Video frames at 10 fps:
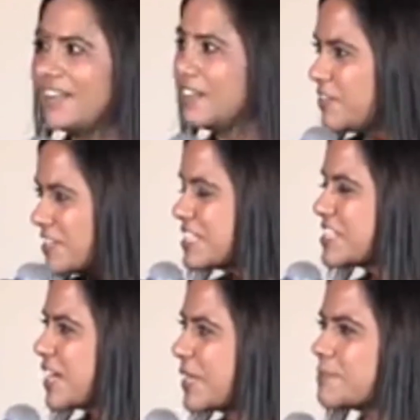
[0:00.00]
In the recent
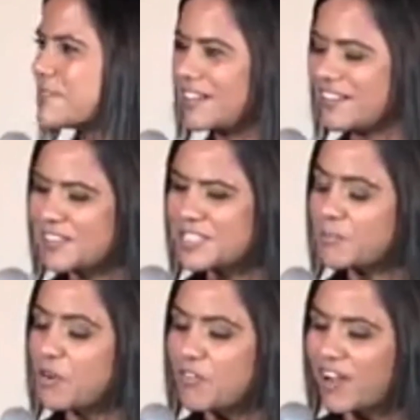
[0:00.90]
times,
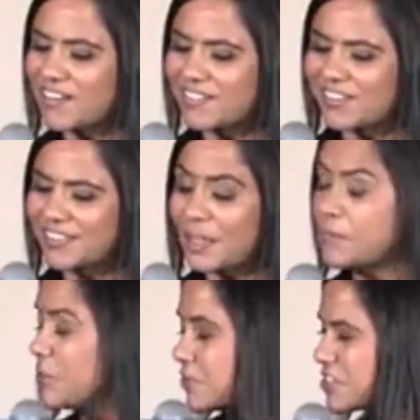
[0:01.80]
some of our
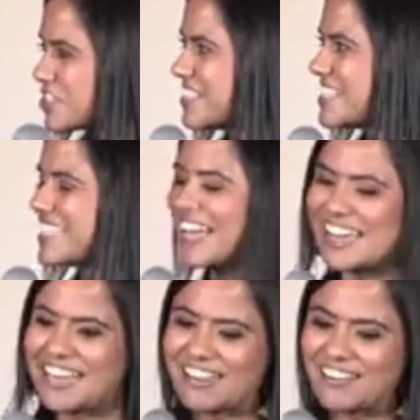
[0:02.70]
Tamil originals
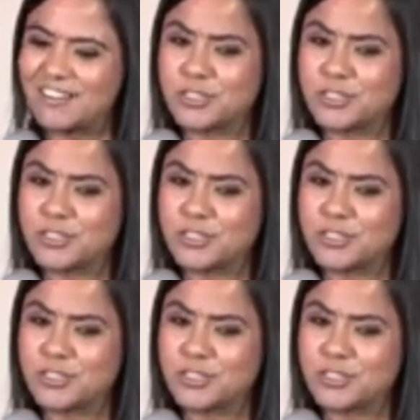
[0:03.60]
like